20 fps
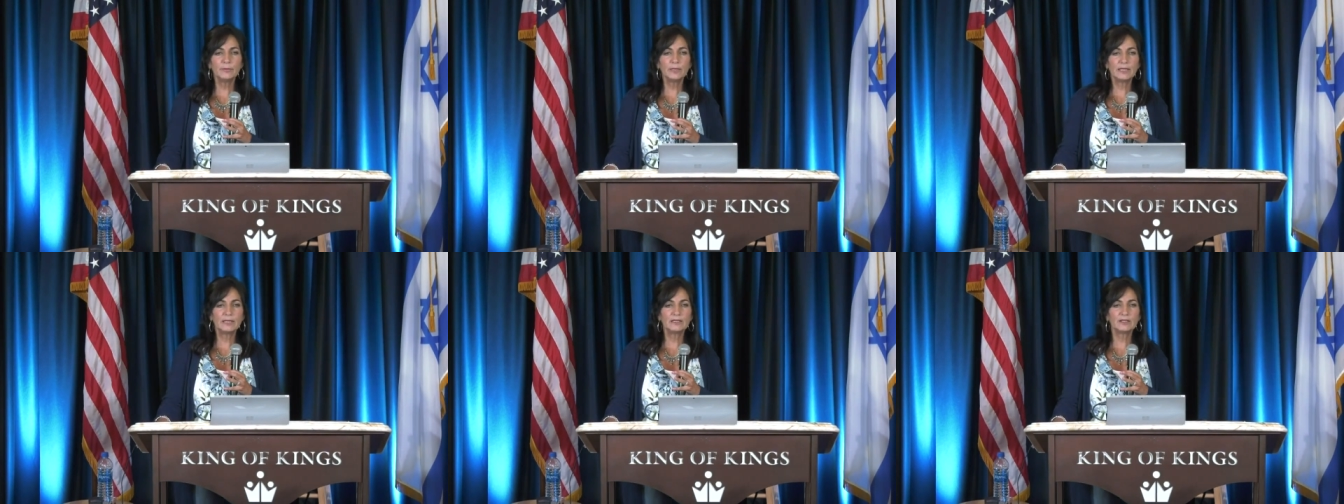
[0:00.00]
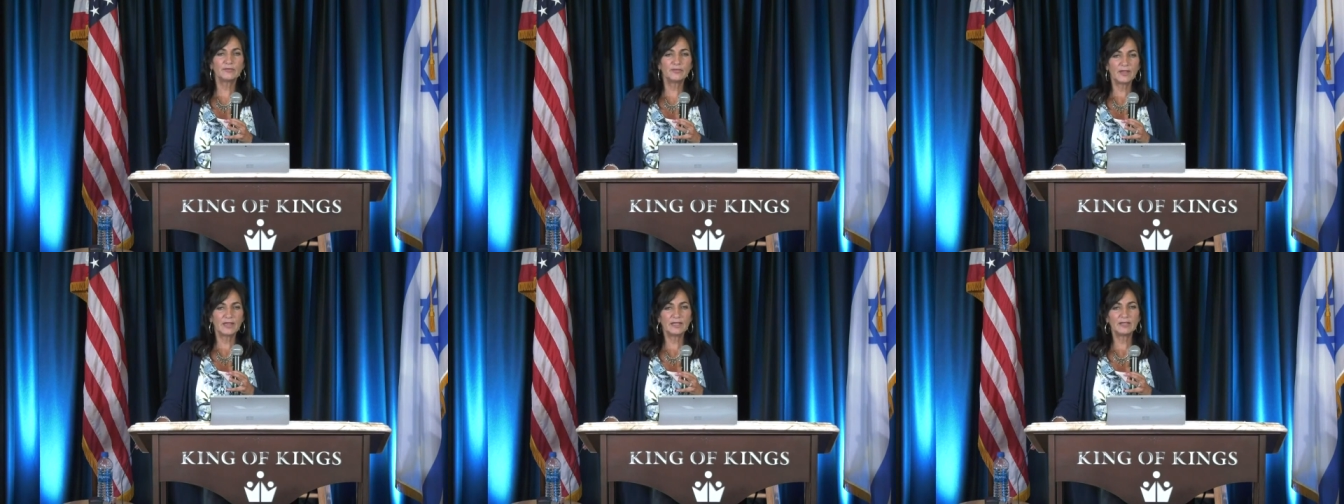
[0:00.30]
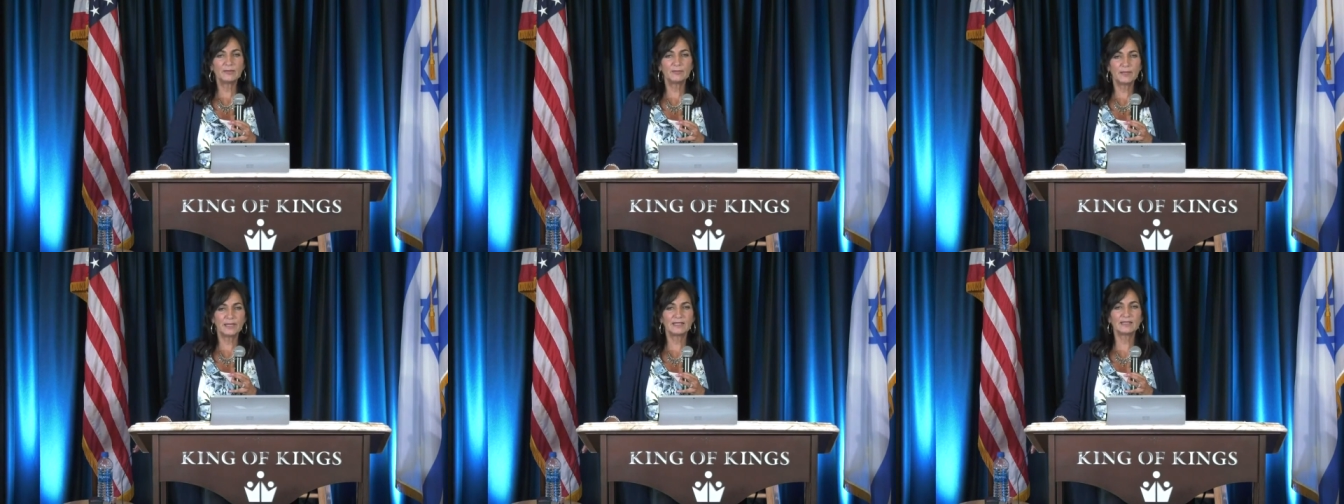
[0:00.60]
it means,
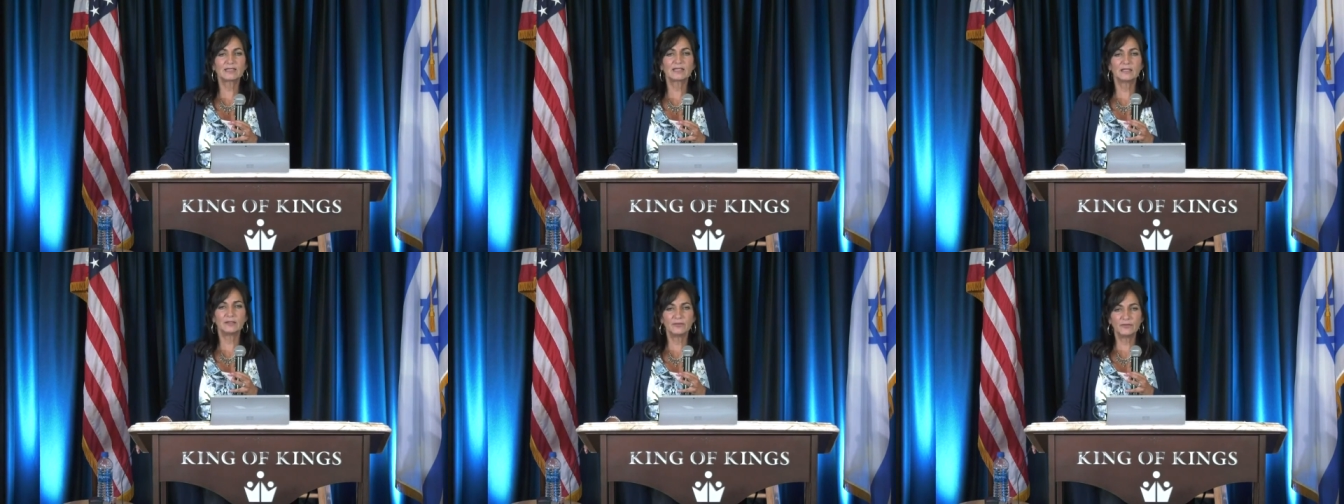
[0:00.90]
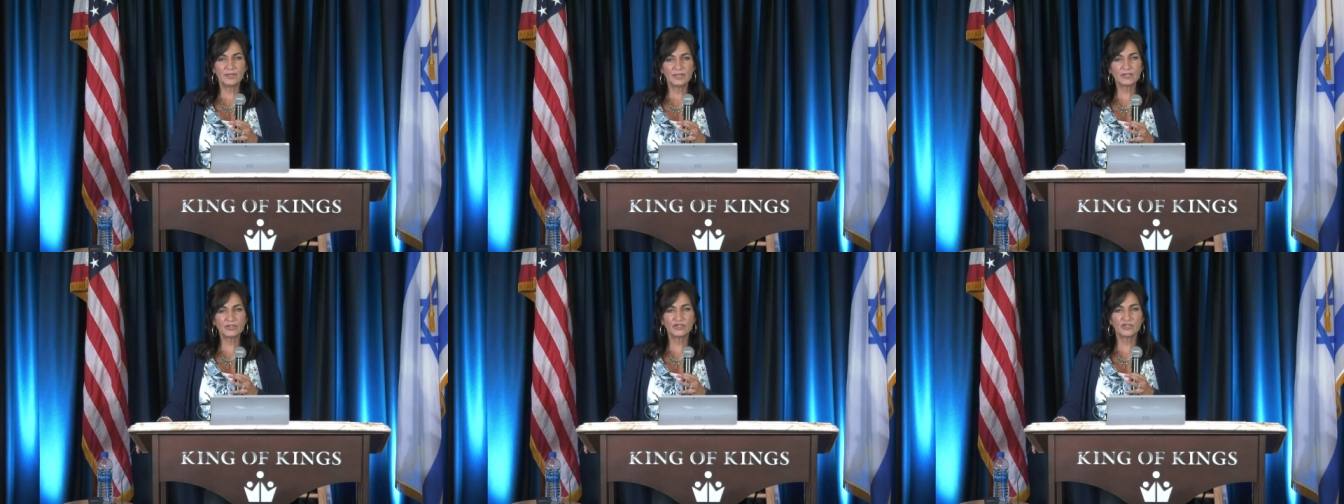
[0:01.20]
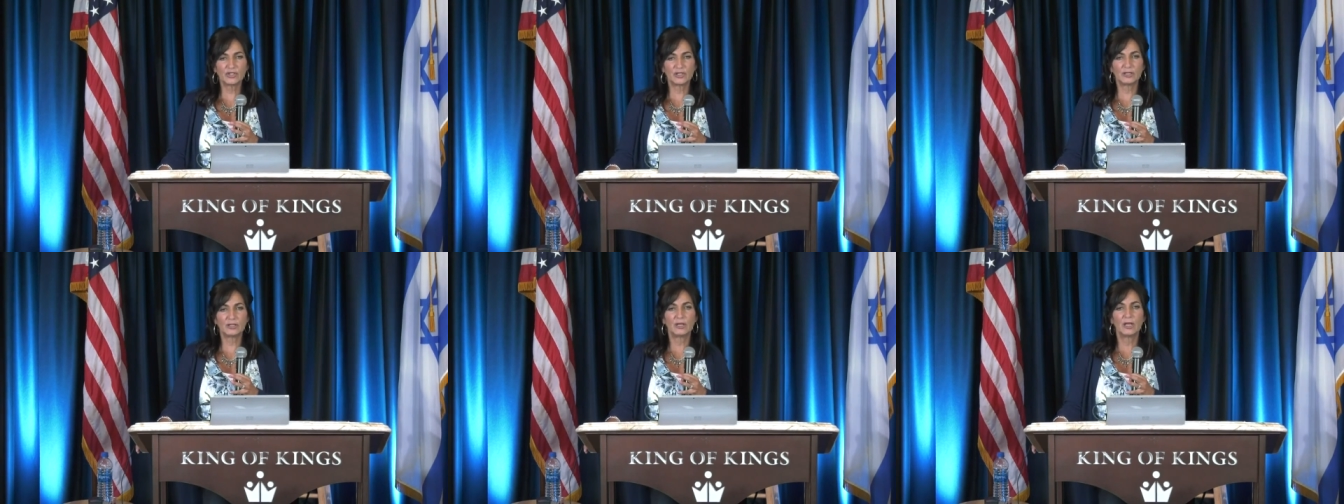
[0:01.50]
faith means
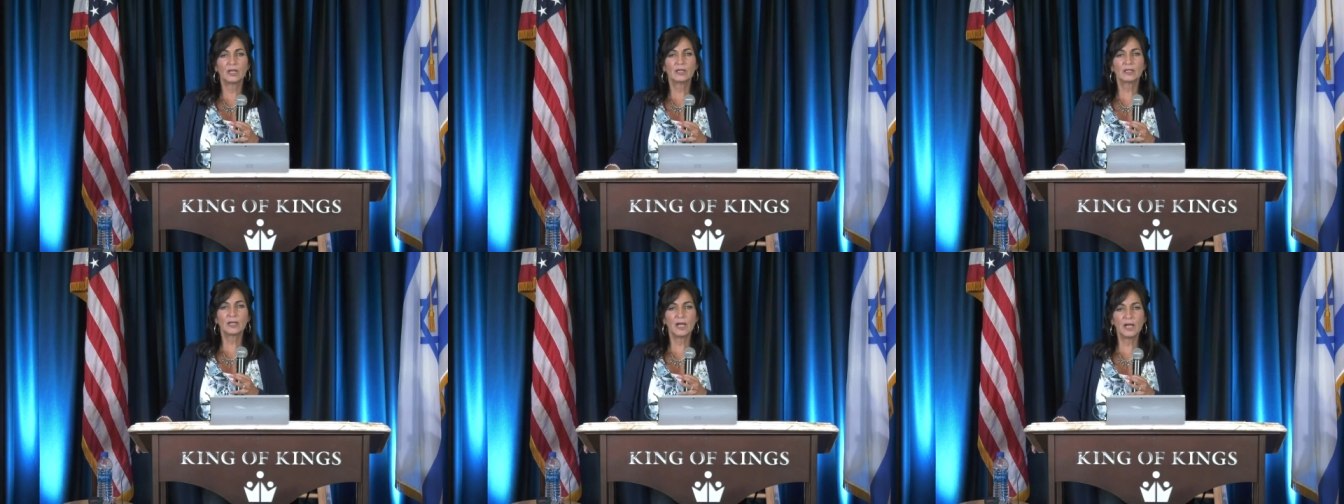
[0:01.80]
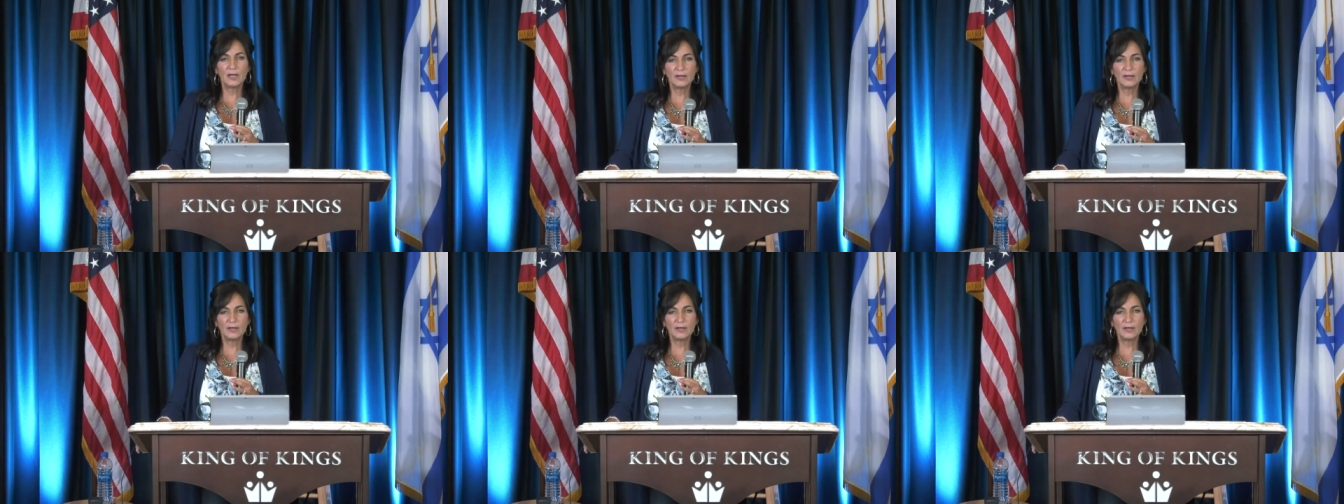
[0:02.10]
conviction,